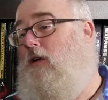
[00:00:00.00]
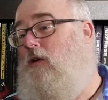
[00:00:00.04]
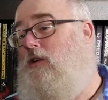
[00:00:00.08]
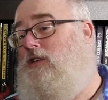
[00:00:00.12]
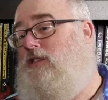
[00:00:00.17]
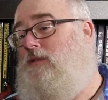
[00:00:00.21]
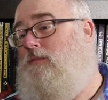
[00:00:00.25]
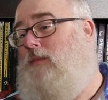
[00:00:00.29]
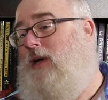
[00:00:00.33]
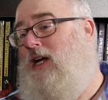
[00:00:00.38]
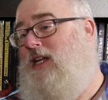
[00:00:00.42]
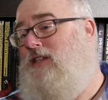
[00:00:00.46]
our
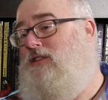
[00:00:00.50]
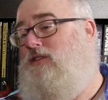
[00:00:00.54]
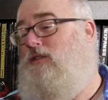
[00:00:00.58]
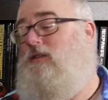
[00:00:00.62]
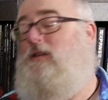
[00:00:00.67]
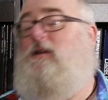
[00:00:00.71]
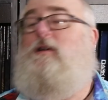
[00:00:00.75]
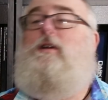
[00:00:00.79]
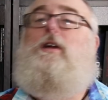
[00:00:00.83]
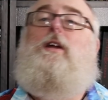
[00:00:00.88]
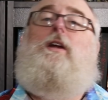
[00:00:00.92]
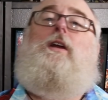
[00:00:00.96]
sponsor,
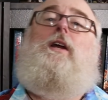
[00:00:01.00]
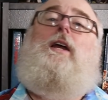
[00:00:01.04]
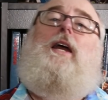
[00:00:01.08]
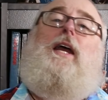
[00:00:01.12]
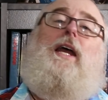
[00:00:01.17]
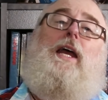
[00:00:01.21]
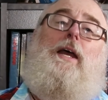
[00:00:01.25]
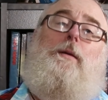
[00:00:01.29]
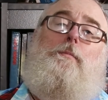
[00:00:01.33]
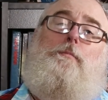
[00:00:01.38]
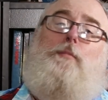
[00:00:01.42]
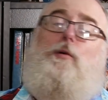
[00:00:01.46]

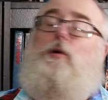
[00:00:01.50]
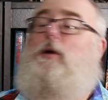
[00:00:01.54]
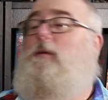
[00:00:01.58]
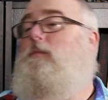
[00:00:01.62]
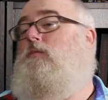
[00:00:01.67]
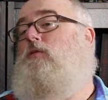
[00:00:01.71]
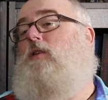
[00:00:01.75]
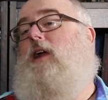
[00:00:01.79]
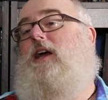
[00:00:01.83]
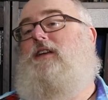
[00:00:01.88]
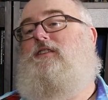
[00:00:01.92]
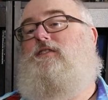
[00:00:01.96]
Hit Point
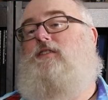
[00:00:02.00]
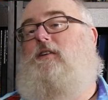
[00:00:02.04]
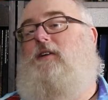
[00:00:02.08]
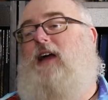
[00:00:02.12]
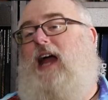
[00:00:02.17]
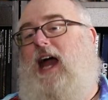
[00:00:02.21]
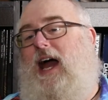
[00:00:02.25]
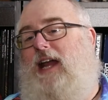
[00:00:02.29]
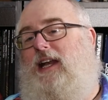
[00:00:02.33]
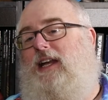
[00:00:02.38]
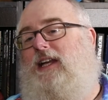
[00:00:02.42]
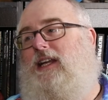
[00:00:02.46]
Press. They're
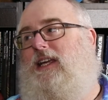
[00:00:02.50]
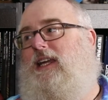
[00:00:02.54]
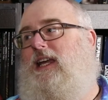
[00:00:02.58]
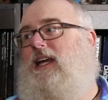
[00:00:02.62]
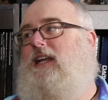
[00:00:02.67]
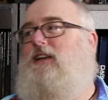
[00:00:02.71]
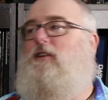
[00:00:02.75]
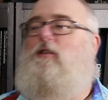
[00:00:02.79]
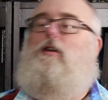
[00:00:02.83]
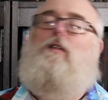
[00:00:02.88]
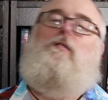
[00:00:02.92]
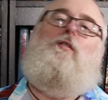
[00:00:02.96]
at it
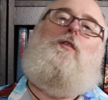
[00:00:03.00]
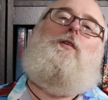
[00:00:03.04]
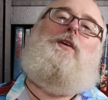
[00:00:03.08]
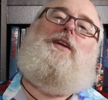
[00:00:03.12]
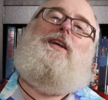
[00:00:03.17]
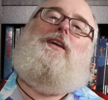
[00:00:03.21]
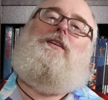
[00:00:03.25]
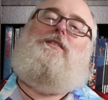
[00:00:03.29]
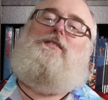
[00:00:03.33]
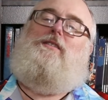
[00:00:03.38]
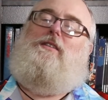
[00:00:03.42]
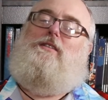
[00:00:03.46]
again. They're over on
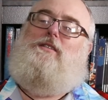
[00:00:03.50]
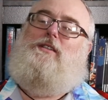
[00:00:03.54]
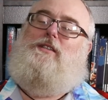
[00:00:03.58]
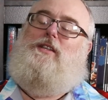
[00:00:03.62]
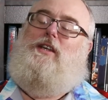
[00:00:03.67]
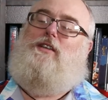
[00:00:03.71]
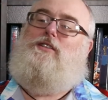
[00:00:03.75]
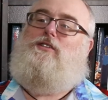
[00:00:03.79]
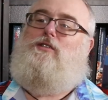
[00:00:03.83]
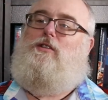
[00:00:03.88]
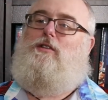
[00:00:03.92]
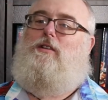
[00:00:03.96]

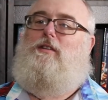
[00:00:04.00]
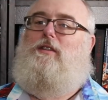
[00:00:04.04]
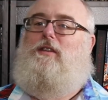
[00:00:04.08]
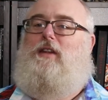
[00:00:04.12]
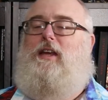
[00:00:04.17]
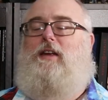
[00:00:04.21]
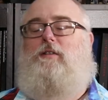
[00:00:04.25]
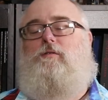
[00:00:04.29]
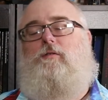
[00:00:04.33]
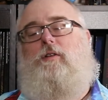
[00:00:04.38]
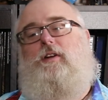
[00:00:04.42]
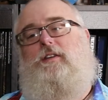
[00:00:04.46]
Kickstarter.
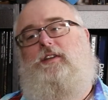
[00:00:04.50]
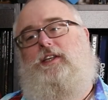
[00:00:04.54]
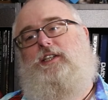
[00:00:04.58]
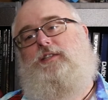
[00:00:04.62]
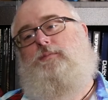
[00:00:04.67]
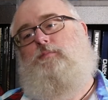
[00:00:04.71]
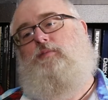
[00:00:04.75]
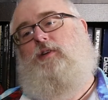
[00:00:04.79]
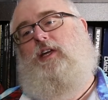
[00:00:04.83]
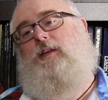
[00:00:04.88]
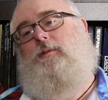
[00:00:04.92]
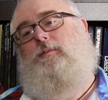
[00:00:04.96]
They run these
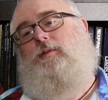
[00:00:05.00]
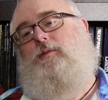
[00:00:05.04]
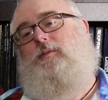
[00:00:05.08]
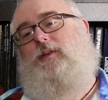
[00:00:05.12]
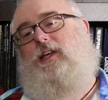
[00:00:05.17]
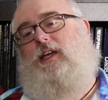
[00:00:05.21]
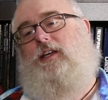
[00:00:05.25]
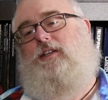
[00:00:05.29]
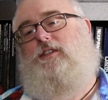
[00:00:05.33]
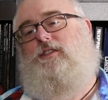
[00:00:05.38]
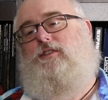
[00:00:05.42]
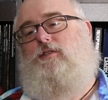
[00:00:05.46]
premium
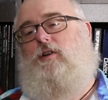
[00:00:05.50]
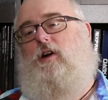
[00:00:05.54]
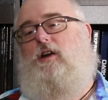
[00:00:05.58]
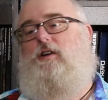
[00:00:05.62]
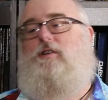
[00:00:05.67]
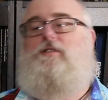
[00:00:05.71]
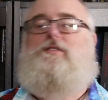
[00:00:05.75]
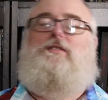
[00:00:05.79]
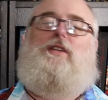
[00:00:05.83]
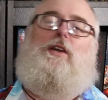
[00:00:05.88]
Kickstarters.